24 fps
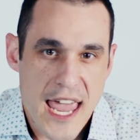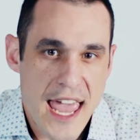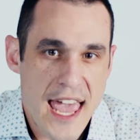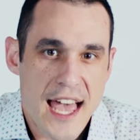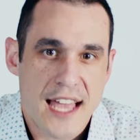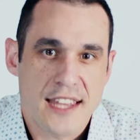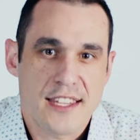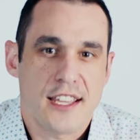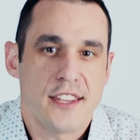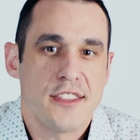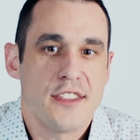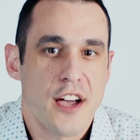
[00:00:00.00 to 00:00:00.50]

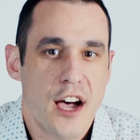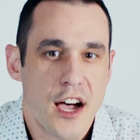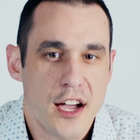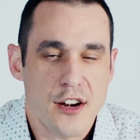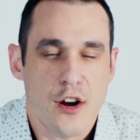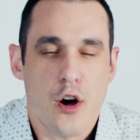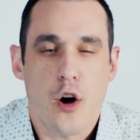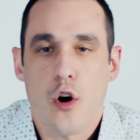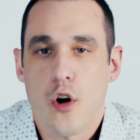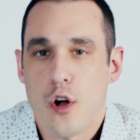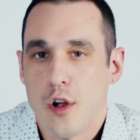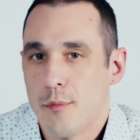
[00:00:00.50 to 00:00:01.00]
and not
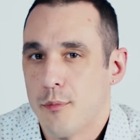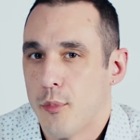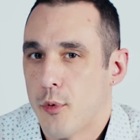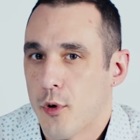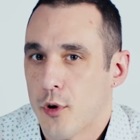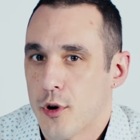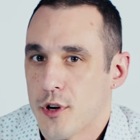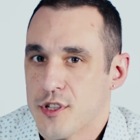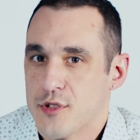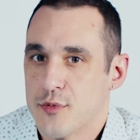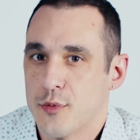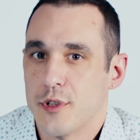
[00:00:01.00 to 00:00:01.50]
all
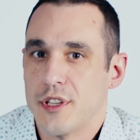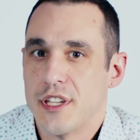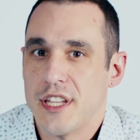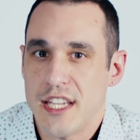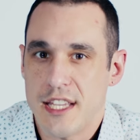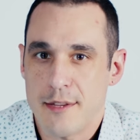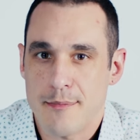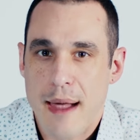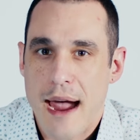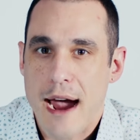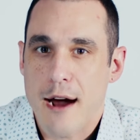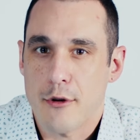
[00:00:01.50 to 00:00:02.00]
boards will
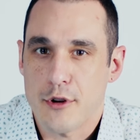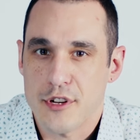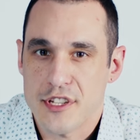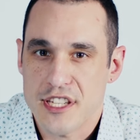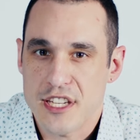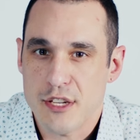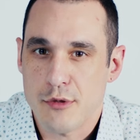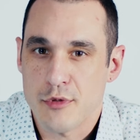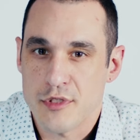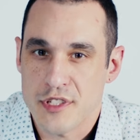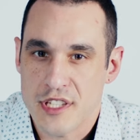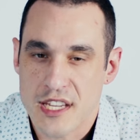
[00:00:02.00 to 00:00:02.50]
need power
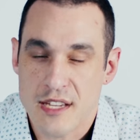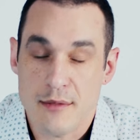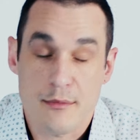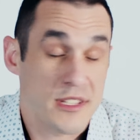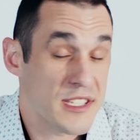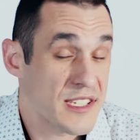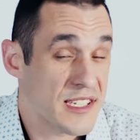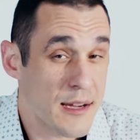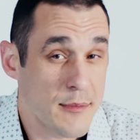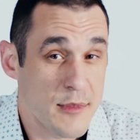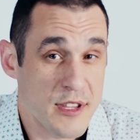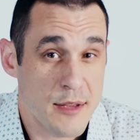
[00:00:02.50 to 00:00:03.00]
sequencing,
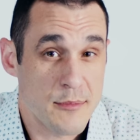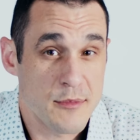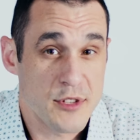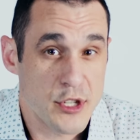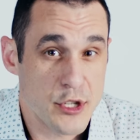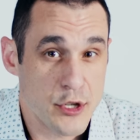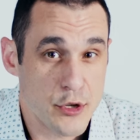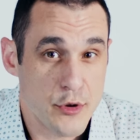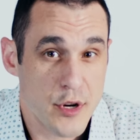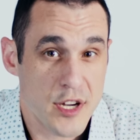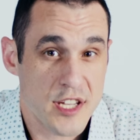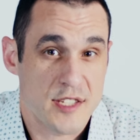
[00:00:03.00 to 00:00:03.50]
but some of them
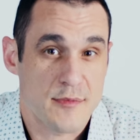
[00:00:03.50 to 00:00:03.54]
do,